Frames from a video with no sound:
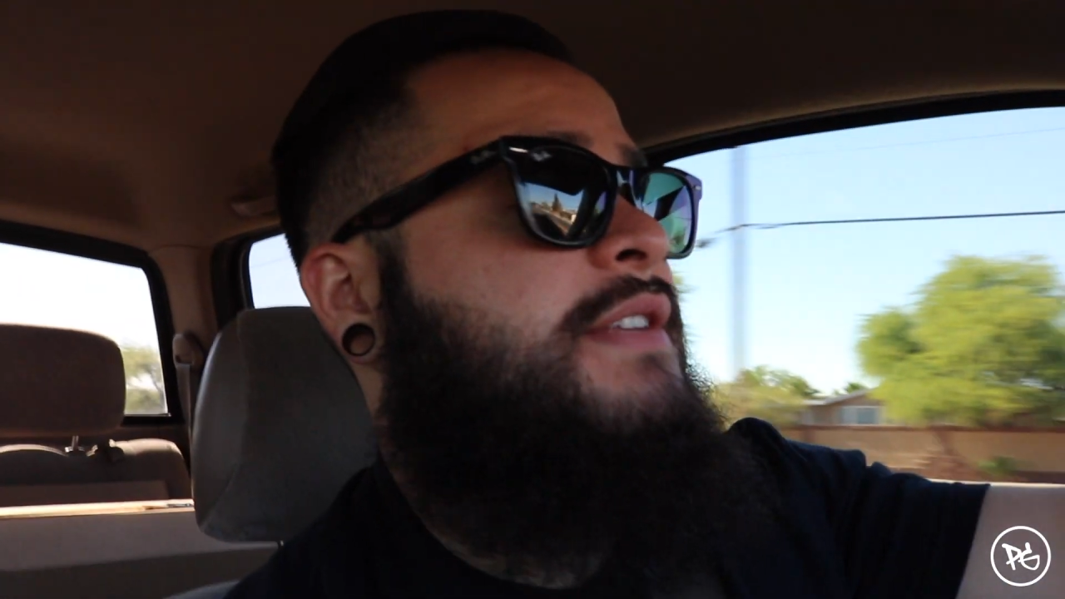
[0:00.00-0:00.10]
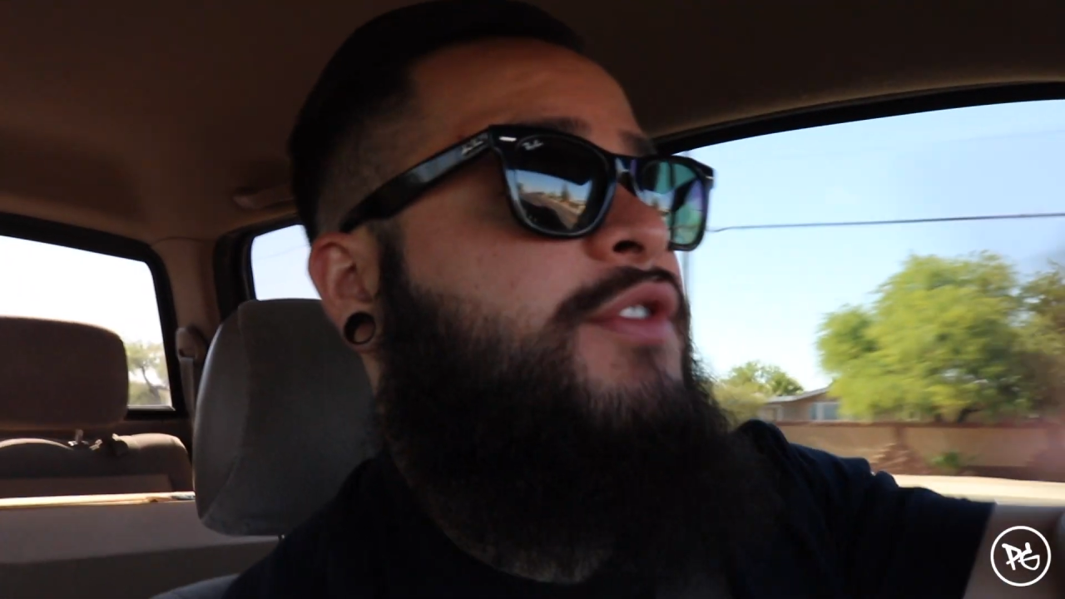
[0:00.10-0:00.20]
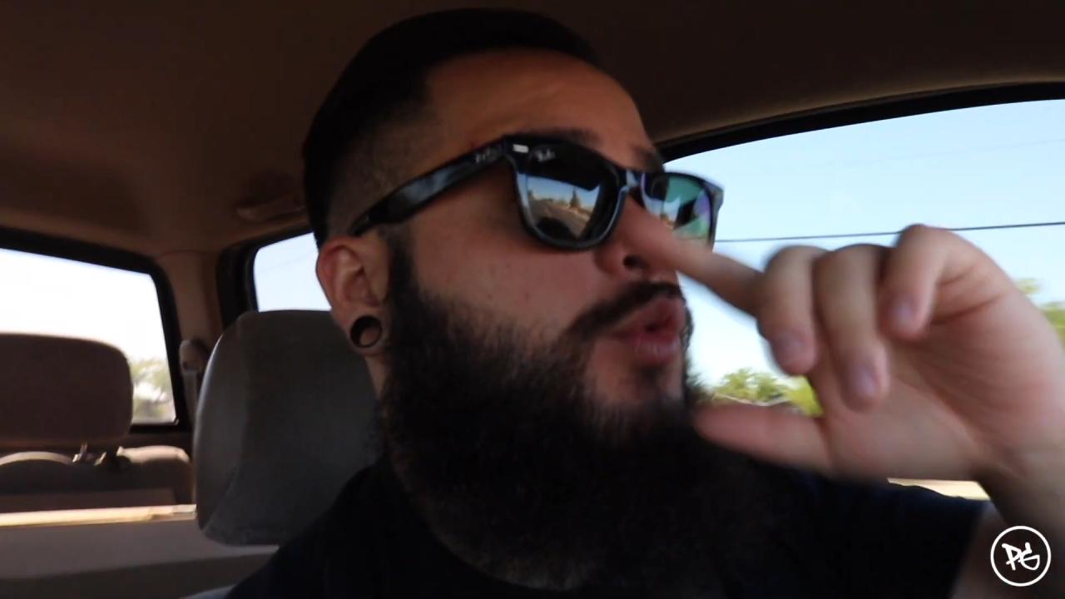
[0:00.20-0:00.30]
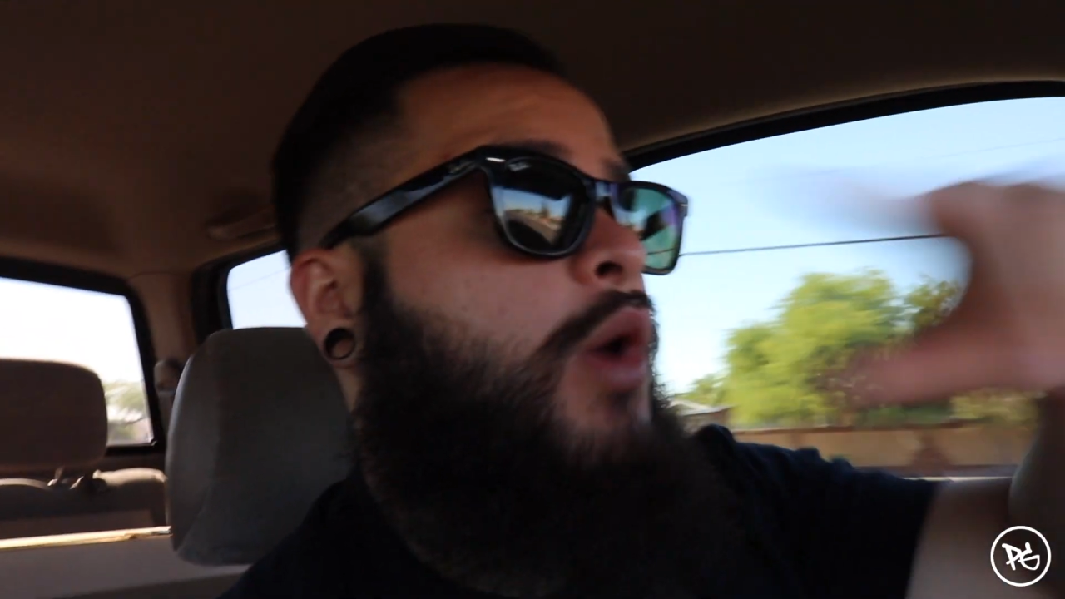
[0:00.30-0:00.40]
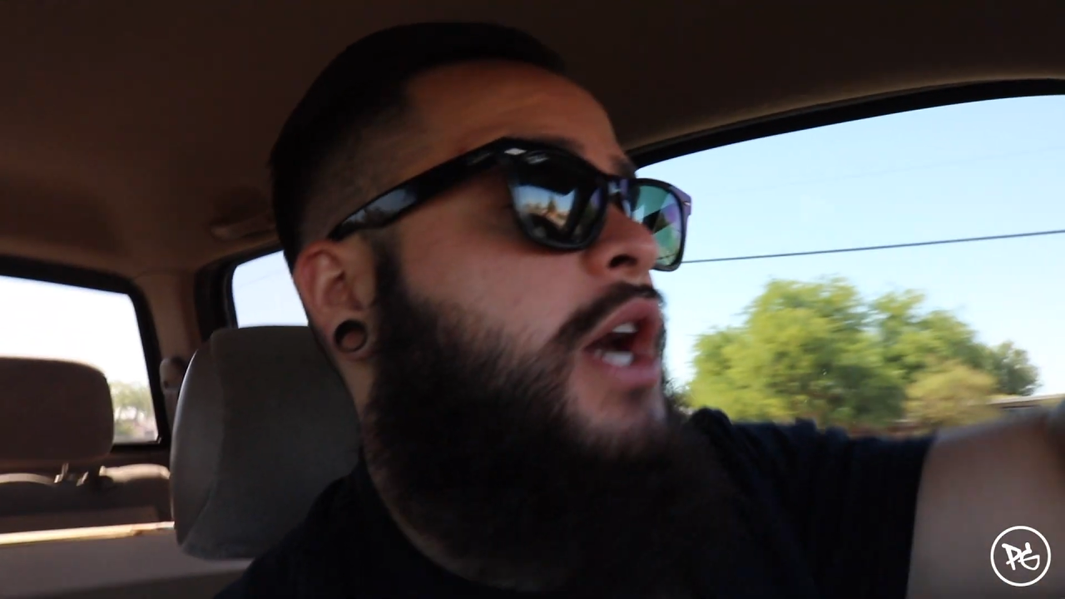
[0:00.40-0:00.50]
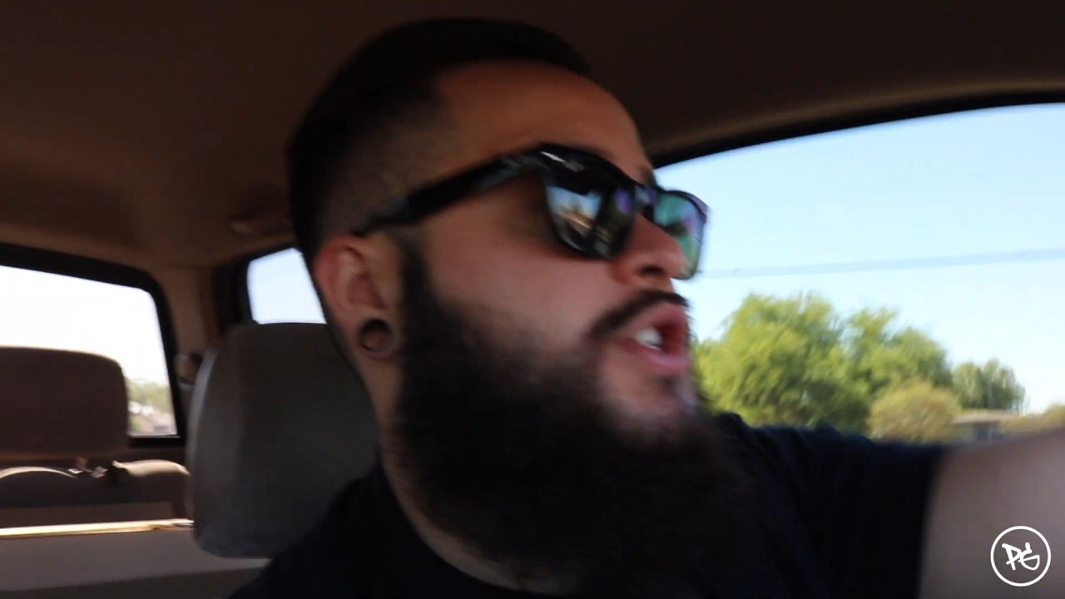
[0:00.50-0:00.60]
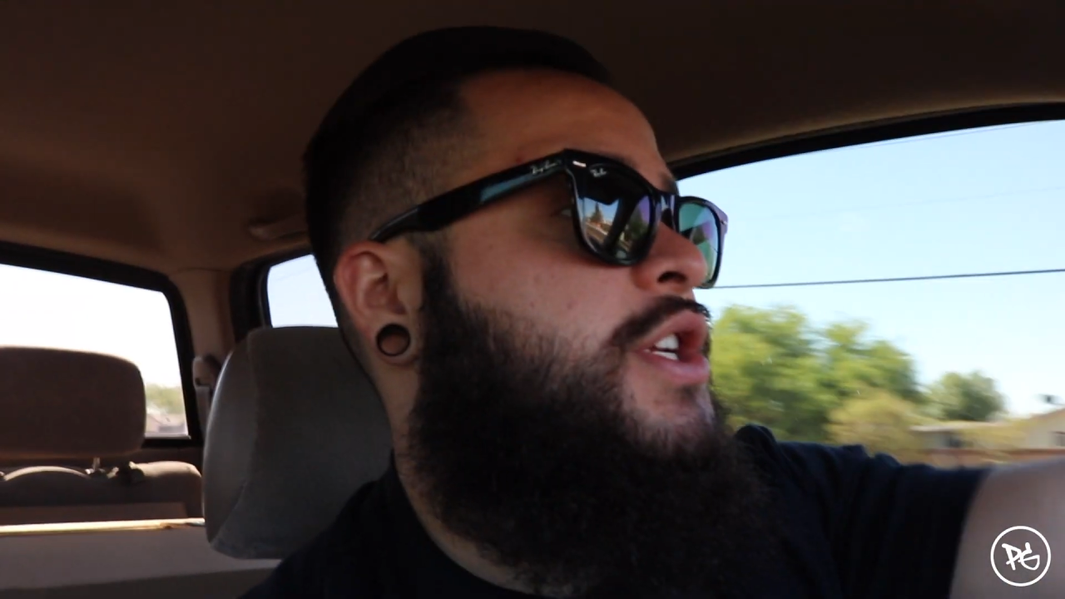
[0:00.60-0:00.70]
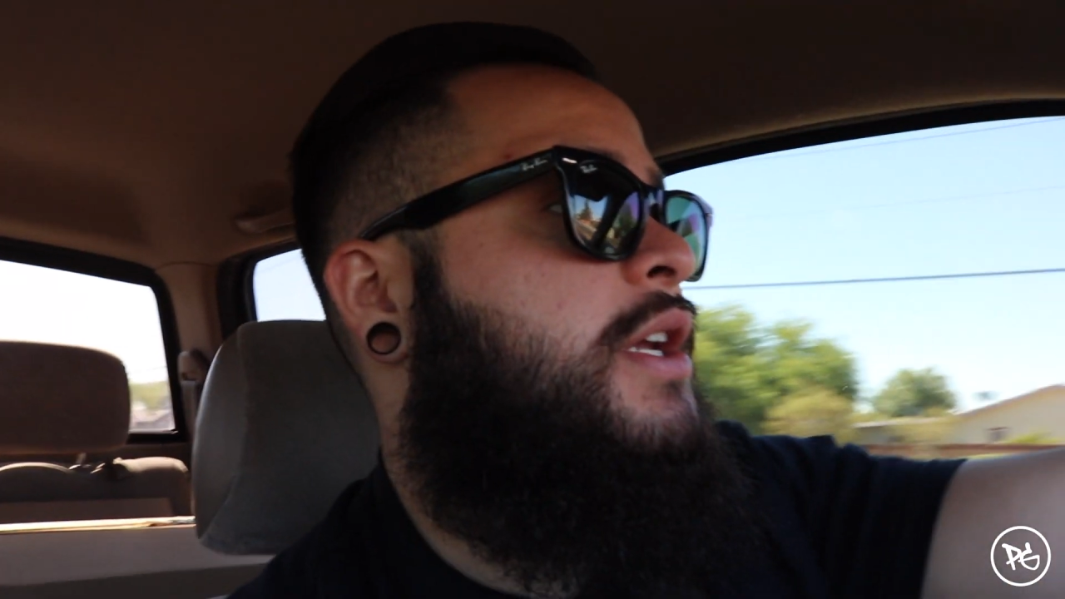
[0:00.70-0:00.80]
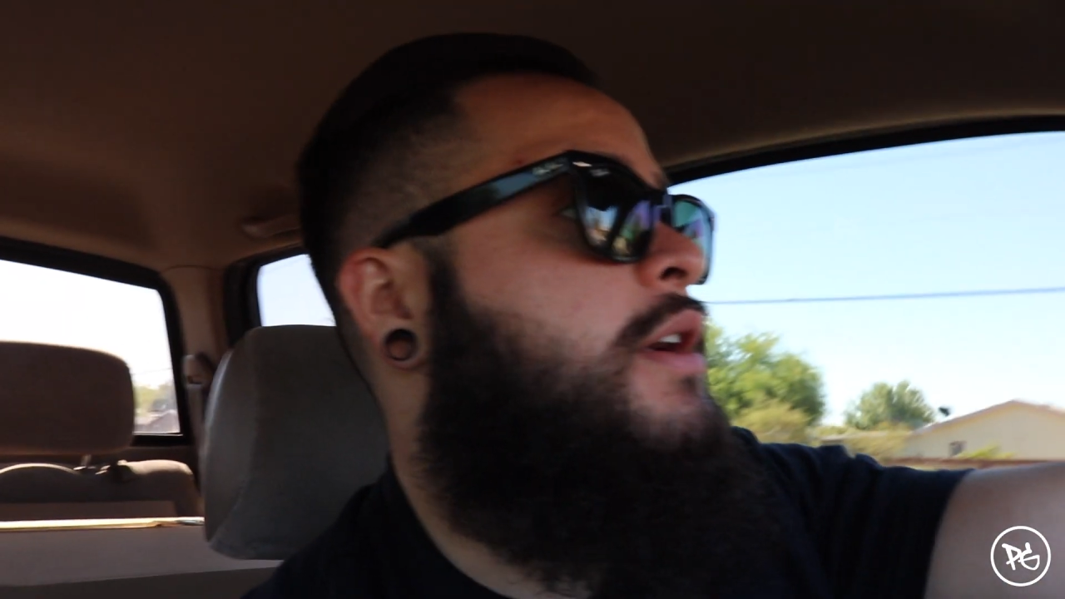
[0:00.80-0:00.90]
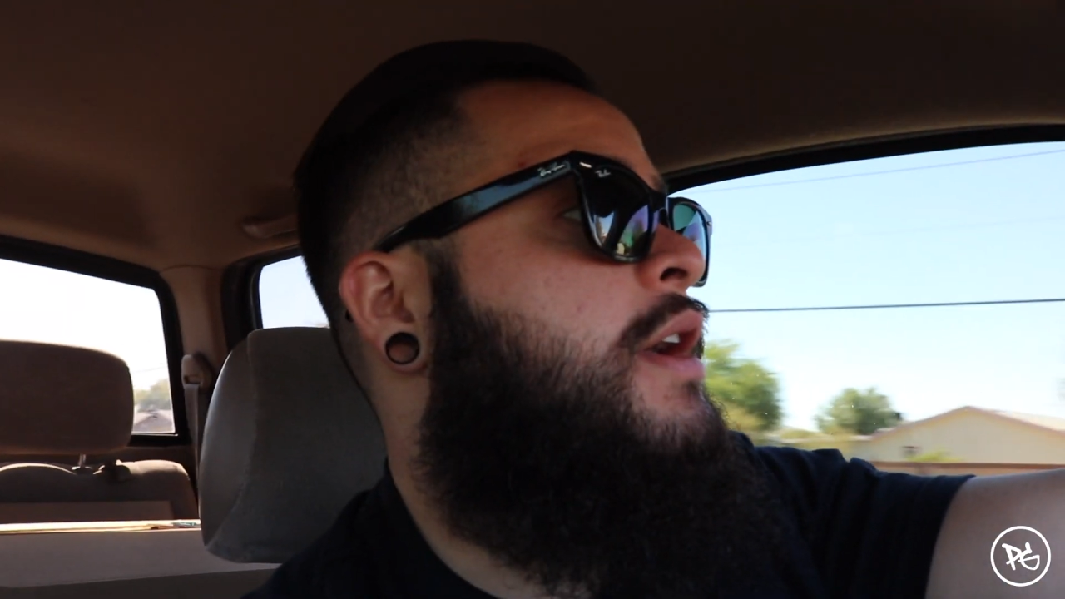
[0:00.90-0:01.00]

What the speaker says: if you're watching.